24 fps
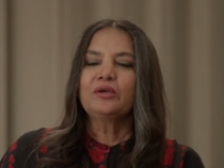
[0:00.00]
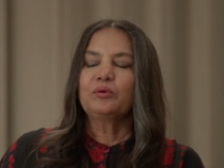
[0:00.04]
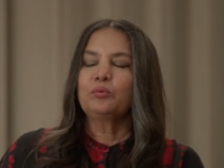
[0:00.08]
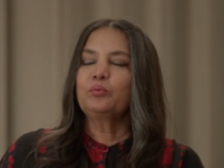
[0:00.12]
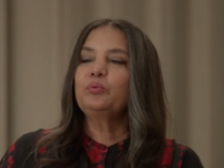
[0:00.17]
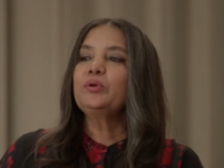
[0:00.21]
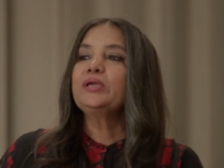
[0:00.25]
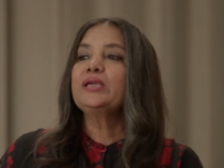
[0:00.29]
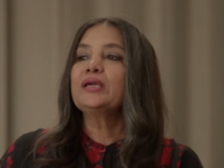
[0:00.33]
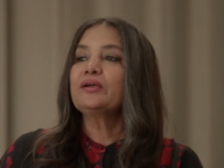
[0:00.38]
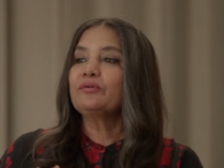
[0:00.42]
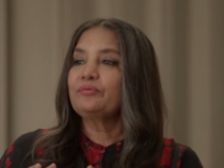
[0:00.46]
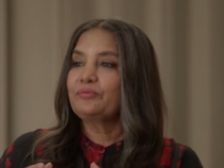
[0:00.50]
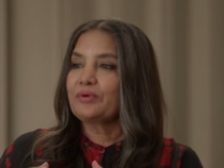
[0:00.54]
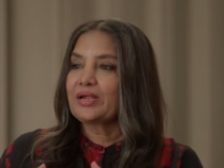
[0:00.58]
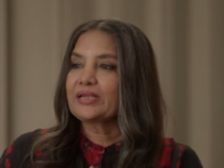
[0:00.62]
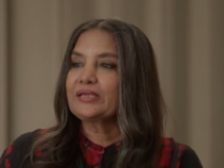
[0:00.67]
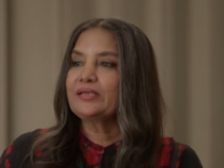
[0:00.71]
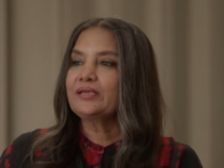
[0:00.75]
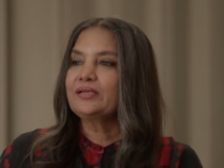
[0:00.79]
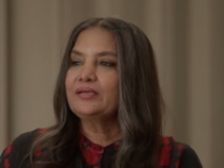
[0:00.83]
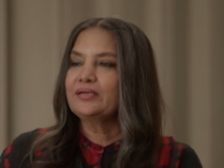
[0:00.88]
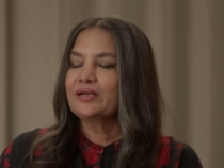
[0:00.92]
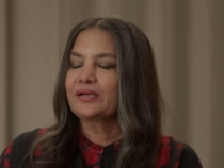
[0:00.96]
we are
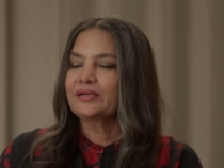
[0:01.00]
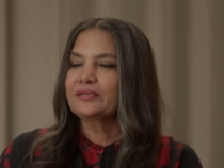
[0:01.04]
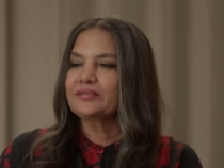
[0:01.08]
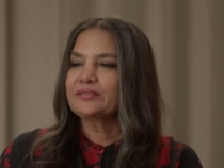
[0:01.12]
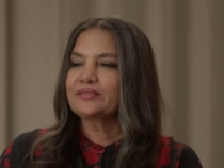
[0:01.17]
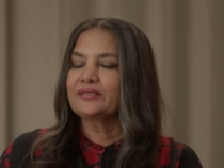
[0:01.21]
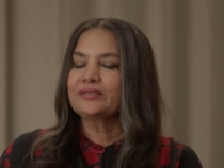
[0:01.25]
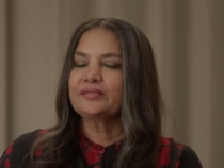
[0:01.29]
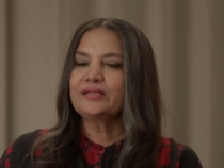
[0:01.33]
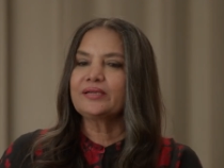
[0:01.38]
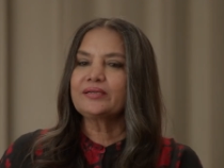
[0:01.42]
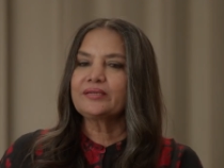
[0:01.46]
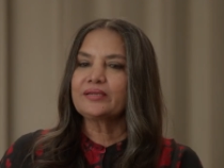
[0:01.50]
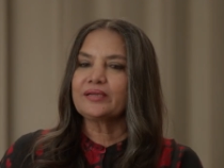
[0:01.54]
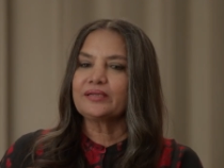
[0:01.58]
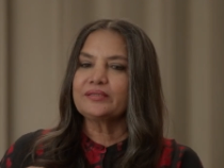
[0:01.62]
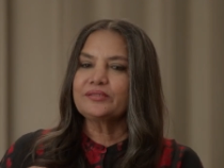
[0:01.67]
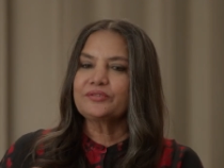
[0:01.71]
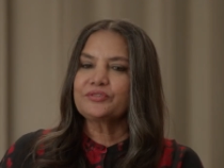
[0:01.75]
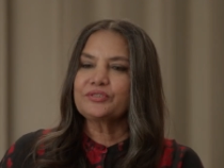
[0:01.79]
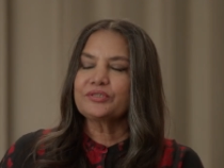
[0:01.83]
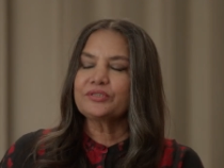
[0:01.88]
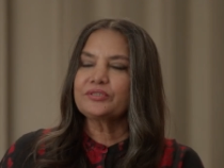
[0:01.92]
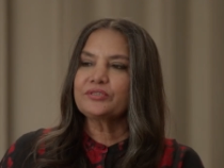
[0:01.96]
recognizing that
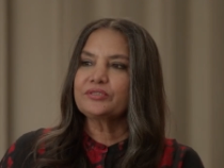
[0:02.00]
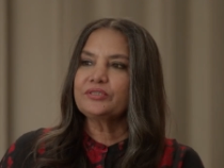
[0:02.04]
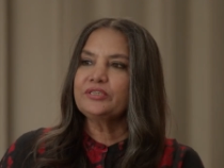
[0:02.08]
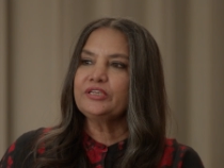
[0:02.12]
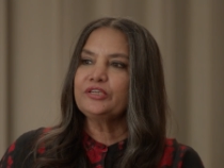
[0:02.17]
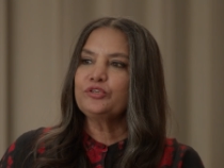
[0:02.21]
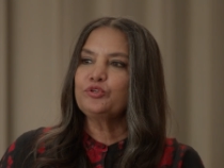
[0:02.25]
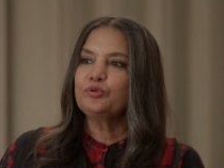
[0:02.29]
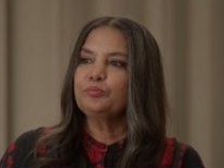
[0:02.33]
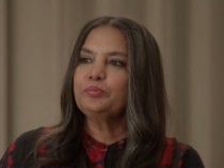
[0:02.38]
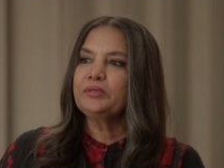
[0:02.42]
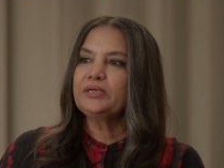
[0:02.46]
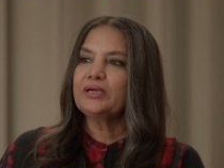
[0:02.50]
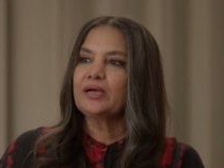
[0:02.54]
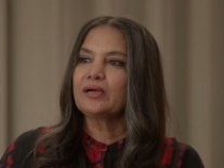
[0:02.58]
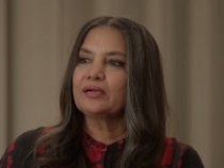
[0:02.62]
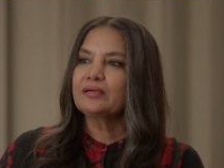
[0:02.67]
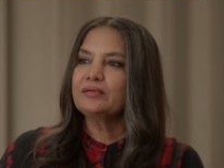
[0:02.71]
cultures need to be